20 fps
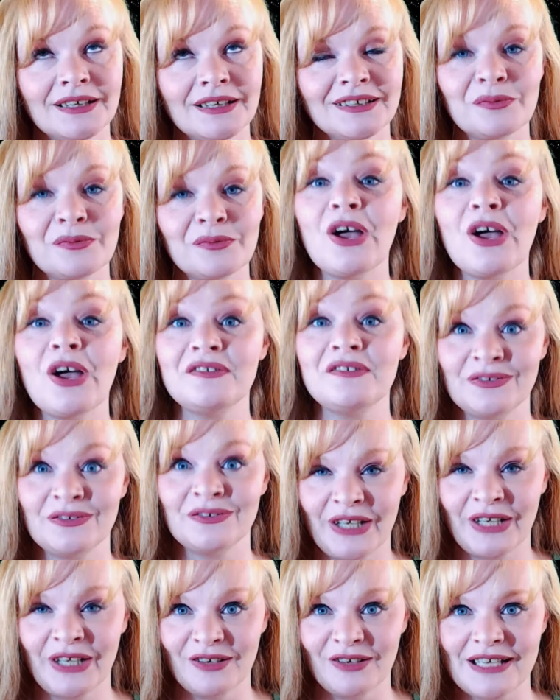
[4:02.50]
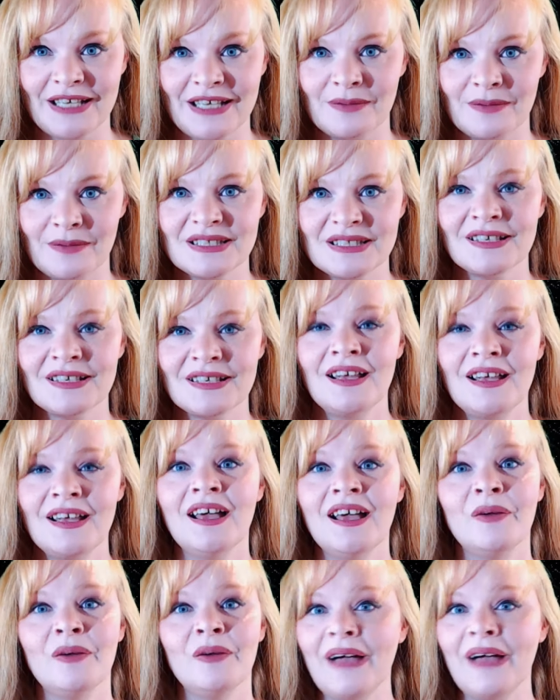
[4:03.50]
We all have different hair types.
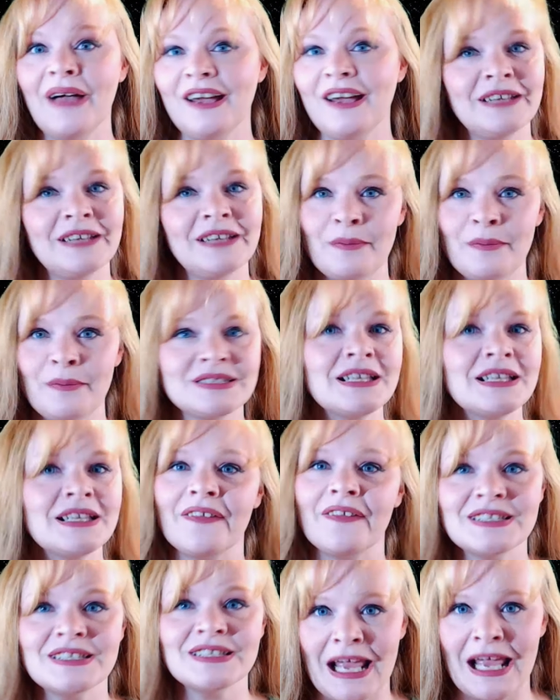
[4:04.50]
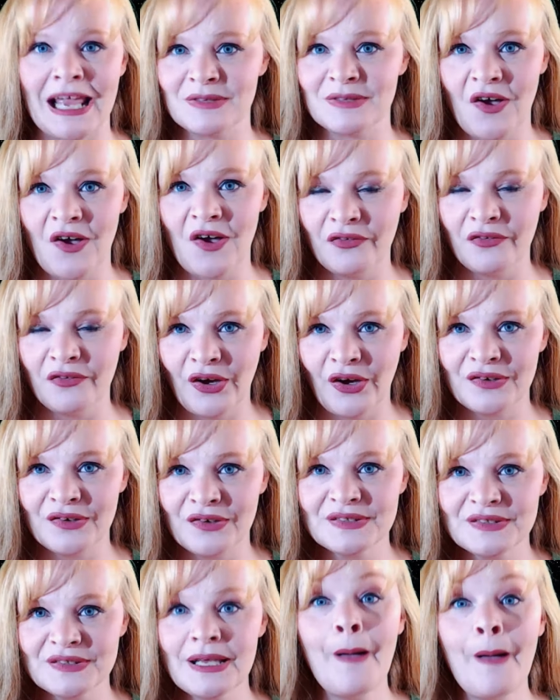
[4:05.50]
My hair type is not the same as all of
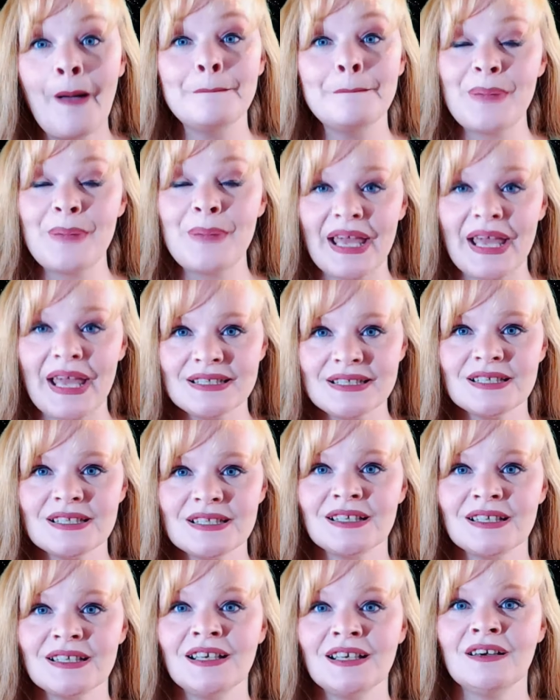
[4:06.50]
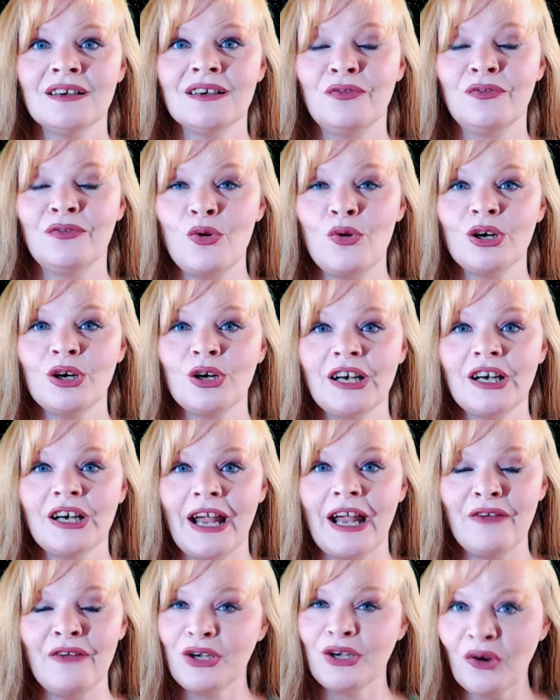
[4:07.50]
y'all's. But for
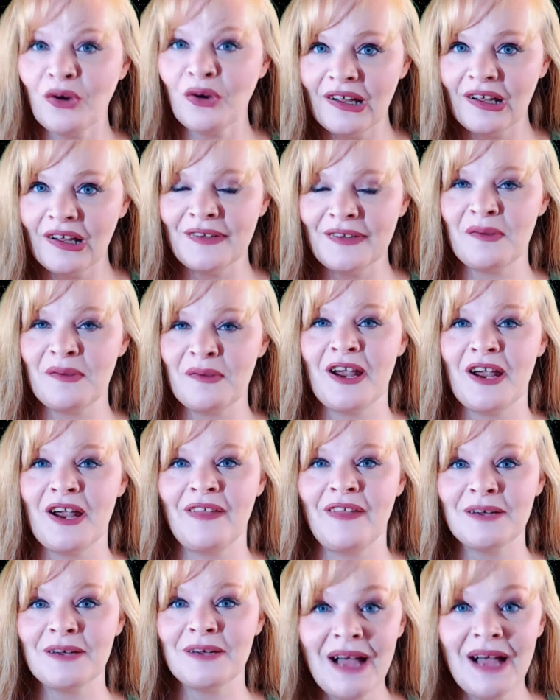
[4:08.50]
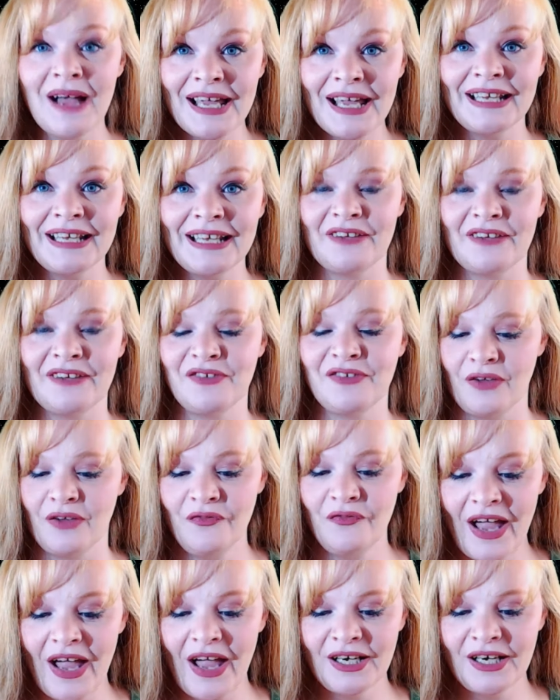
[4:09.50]
every girl out there with hair like mine, I've got
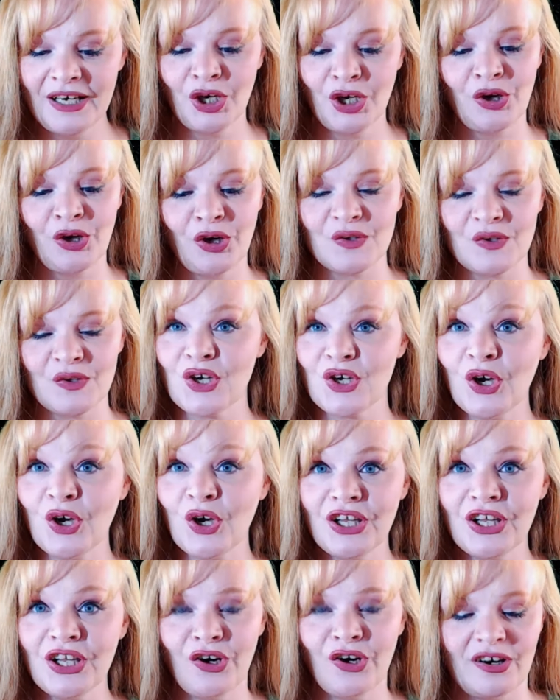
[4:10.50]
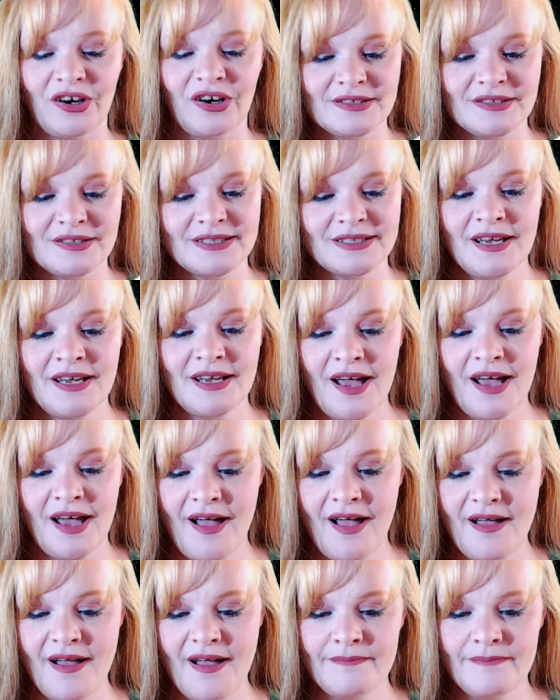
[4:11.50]
fine hair girls, curly girls,
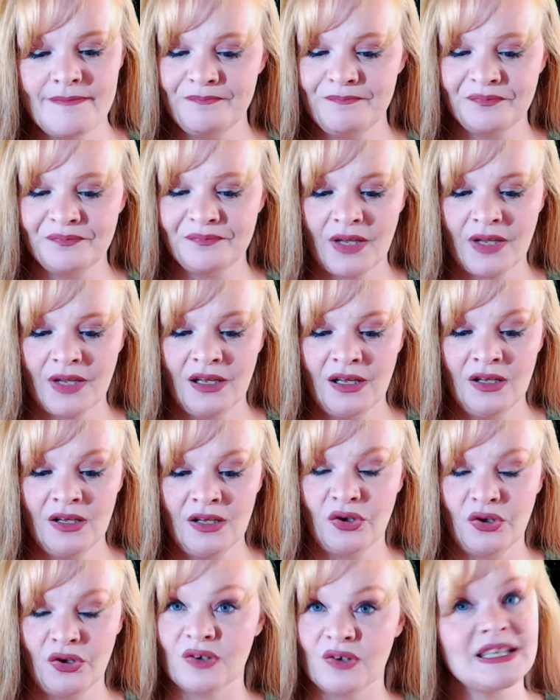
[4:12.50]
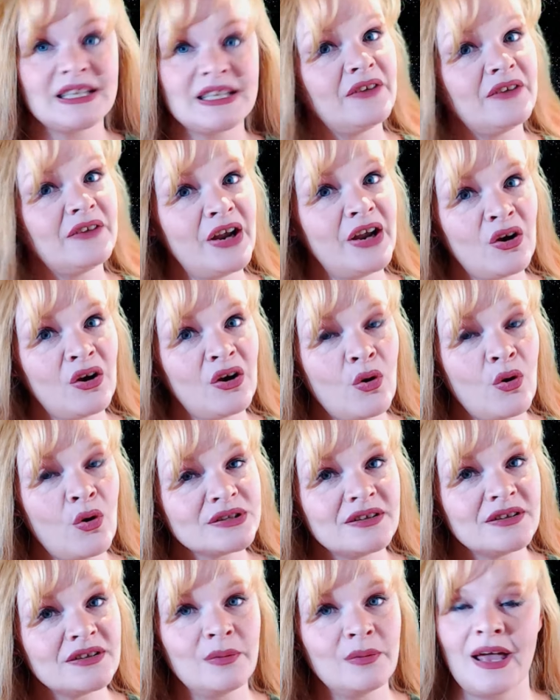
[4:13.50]
girls that have hair
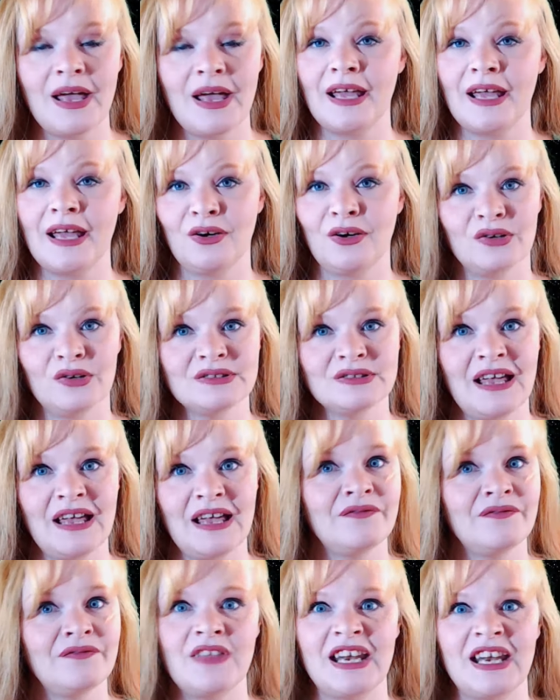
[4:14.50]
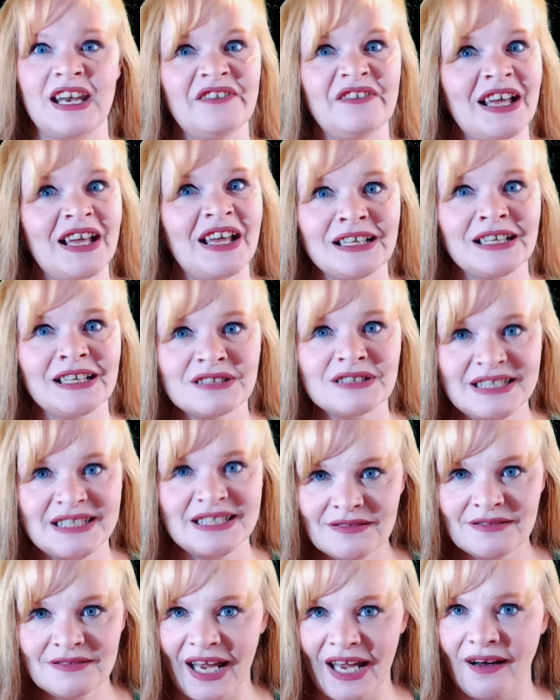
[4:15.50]
coarser than mine, girls that have that liquid
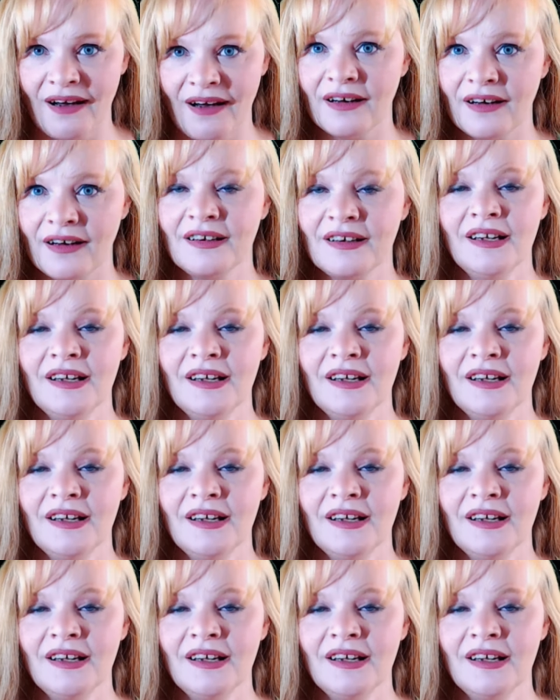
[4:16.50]
silk hair.